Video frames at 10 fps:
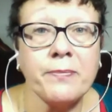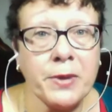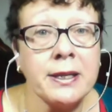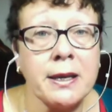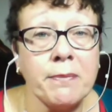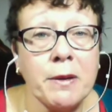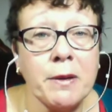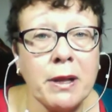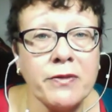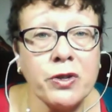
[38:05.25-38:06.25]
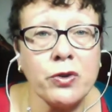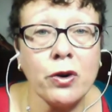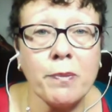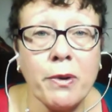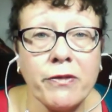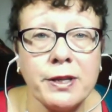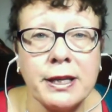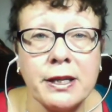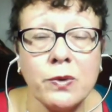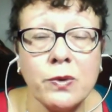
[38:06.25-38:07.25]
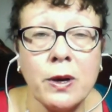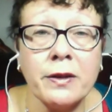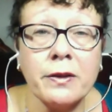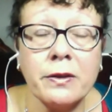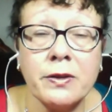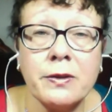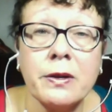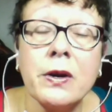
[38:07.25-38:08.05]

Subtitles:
and some people have stronger preferences to others.